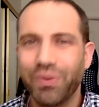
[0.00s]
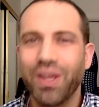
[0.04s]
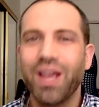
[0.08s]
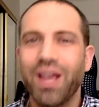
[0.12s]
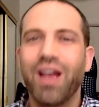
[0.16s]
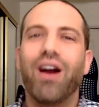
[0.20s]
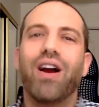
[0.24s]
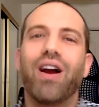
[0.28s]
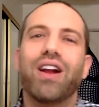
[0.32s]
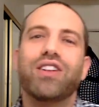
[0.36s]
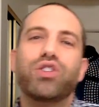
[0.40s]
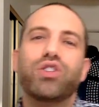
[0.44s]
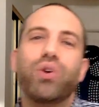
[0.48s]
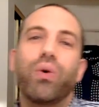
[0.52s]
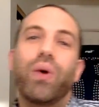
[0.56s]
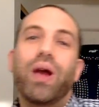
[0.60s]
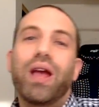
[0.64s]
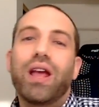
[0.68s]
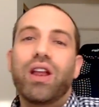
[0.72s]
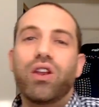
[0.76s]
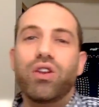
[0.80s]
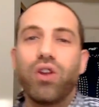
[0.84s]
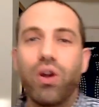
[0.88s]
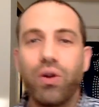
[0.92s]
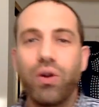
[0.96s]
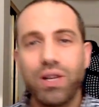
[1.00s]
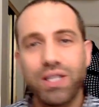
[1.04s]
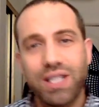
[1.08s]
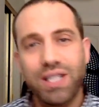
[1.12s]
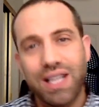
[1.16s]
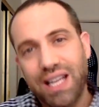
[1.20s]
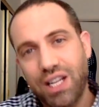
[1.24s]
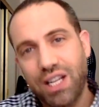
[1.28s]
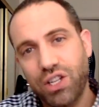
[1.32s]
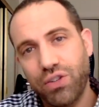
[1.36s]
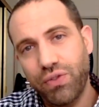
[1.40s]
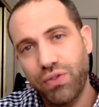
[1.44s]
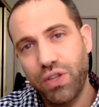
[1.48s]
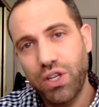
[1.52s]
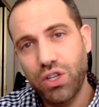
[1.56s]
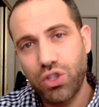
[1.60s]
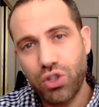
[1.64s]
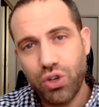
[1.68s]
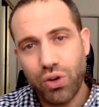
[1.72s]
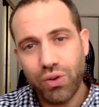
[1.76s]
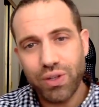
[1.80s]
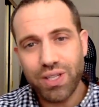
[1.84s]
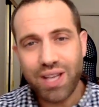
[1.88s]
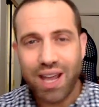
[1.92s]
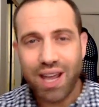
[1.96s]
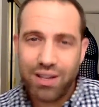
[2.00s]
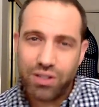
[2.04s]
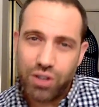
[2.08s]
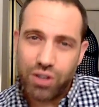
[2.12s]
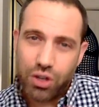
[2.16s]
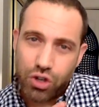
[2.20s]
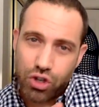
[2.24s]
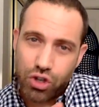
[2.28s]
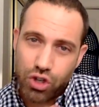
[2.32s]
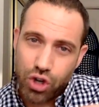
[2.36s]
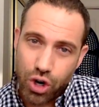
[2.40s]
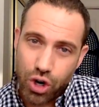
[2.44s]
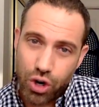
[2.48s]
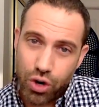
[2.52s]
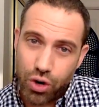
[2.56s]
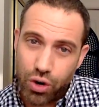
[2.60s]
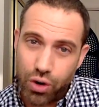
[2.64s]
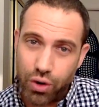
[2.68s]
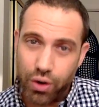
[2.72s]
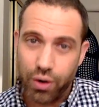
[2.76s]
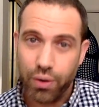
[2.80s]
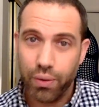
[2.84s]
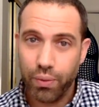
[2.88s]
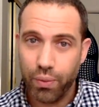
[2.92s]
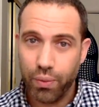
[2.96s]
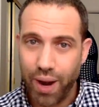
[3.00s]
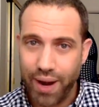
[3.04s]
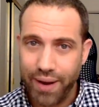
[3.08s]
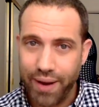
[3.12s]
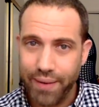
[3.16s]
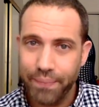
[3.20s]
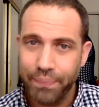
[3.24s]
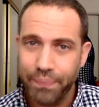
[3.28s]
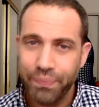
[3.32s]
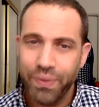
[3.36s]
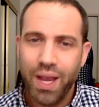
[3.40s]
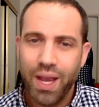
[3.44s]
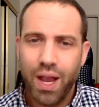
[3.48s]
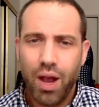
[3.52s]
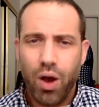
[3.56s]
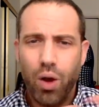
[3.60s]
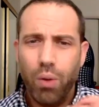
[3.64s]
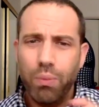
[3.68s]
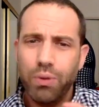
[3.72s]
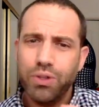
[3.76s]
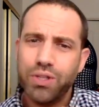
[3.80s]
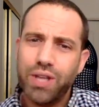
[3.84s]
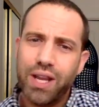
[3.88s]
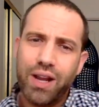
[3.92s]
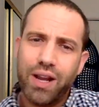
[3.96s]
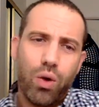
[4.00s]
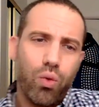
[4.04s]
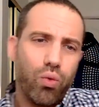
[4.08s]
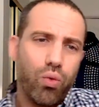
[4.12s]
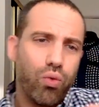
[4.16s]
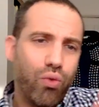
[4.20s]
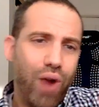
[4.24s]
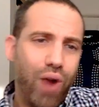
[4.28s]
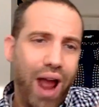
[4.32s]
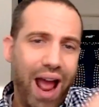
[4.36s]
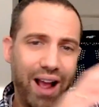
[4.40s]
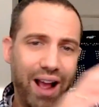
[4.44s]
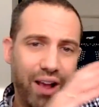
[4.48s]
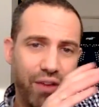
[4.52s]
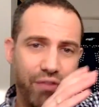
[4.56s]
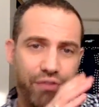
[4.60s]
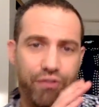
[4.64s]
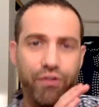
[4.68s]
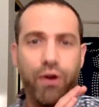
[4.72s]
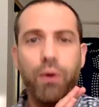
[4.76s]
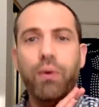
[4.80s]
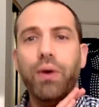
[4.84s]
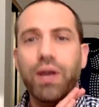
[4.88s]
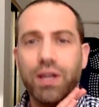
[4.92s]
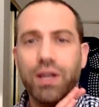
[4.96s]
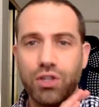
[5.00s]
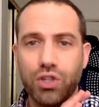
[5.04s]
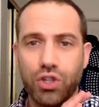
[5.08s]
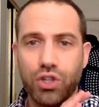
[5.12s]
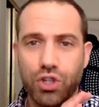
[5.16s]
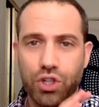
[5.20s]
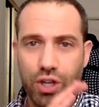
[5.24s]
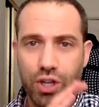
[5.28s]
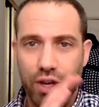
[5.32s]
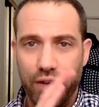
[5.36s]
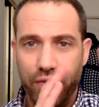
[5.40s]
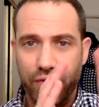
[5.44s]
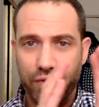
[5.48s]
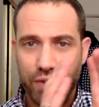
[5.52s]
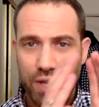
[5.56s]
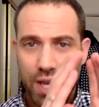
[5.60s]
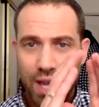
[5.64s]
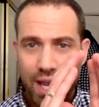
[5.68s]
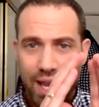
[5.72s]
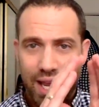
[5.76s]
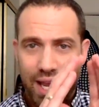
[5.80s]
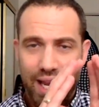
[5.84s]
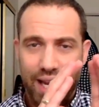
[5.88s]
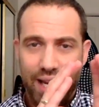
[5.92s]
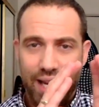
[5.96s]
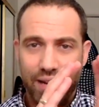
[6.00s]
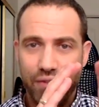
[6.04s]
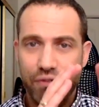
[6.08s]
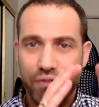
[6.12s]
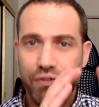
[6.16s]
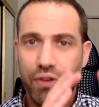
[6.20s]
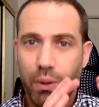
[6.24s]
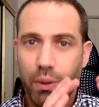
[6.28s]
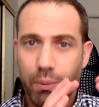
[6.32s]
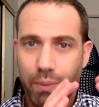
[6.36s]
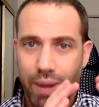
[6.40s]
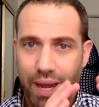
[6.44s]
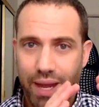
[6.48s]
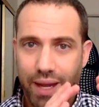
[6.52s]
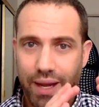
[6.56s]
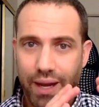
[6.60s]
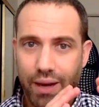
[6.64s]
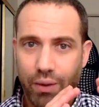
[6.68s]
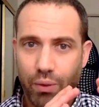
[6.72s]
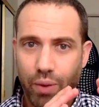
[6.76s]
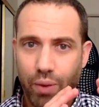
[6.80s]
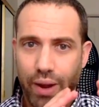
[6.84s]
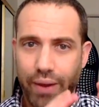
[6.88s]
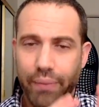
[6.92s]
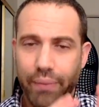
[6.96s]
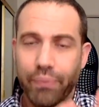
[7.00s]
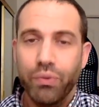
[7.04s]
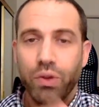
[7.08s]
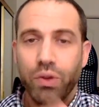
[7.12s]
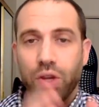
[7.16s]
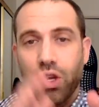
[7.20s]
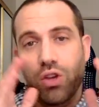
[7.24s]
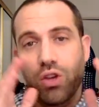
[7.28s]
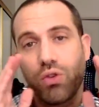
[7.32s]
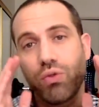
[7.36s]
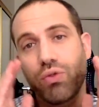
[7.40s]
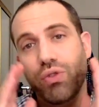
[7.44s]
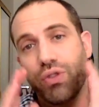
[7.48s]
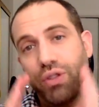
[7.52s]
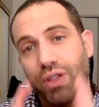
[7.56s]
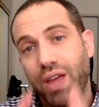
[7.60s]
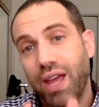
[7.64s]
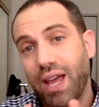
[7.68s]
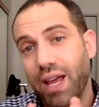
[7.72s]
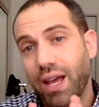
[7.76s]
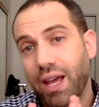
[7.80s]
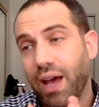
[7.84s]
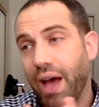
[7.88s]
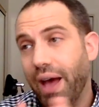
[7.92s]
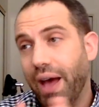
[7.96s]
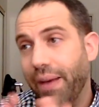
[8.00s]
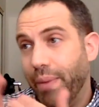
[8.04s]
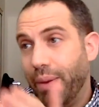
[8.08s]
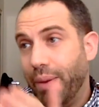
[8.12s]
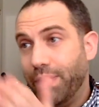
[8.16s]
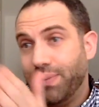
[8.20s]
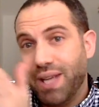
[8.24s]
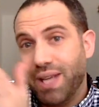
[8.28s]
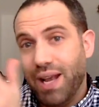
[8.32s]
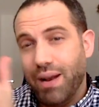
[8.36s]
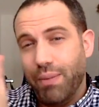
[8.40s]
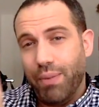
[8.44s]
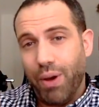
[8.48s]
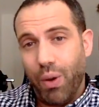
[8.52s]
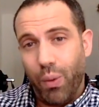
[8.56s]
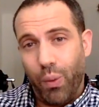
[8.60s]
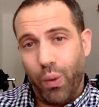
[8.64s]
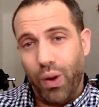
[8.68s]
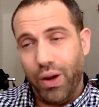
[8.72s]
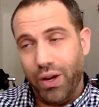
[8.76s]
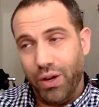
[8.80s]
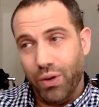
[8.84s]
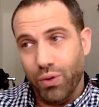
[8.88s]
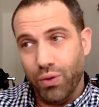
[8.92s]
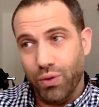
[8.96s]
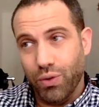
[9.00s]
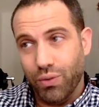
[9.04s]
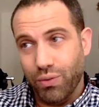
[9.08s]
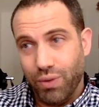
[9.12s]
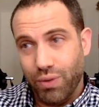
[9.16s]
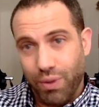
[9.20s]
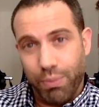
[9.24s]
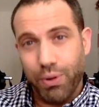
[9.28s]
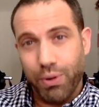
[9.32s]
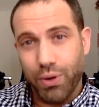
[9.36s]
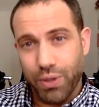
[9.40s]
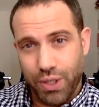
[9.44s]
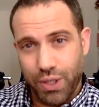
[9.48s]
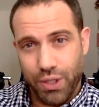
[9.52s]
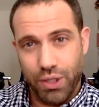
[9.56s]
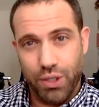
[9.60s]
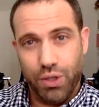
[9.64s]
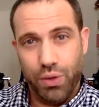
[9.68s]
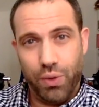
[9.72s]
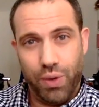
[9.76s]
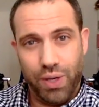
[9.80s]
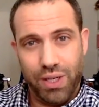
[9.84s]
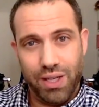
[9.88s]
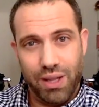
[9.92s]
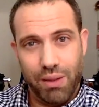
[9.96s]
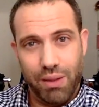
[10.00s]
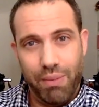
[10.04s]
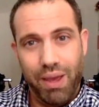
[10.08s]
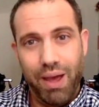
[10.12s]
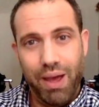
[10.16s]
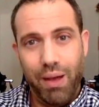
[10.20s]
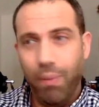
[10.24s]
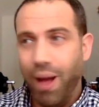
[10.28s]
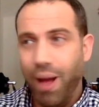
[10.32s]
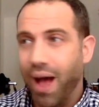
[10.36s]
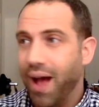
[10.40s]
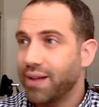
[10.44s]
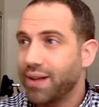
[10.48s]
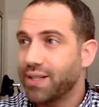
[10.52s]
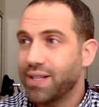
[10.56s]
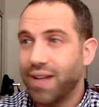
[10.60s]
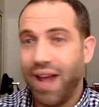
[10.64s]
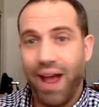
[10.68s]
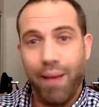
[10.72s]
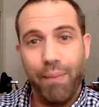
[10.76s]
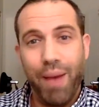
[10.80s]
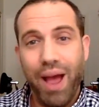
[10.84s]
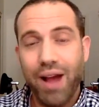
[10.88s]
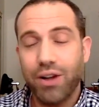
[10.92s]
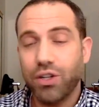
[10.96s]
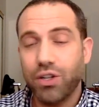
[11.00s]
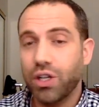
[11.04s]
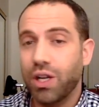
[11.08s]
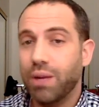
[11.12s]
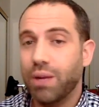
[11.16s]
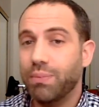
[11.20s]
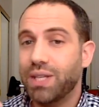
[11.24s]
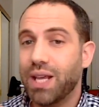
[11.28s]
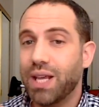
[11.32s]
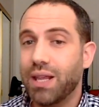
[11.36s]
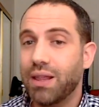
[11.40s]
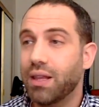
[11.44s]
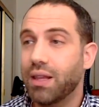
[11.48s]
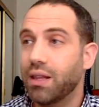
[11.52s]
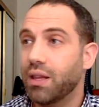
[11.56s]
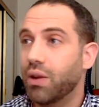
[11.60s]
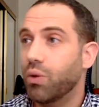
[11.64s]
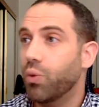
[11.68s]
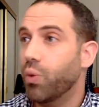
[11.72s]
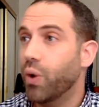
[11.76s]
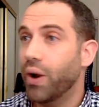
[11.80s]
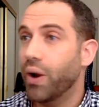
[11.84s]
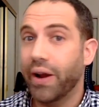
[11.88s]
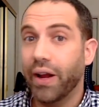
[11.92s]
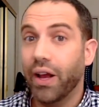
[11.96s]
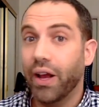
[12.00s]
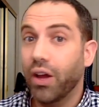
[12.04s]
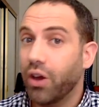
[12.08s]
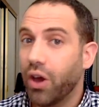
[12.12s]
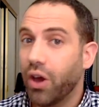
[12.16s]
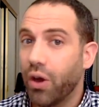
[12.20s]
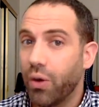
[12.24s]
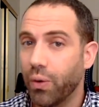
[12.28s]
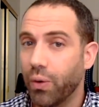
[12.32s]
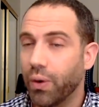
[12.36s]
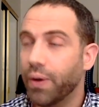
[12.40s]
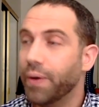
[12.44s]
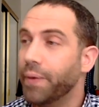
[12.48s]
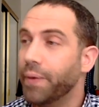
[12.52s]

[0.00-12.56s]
All right, so notice each of these jokes has a turn, right? Almost like a rack focus shift in filmmaking, right? You think I'm upset about what the person's doing to the mailbox. I'm actually upset that they're wearing a coat,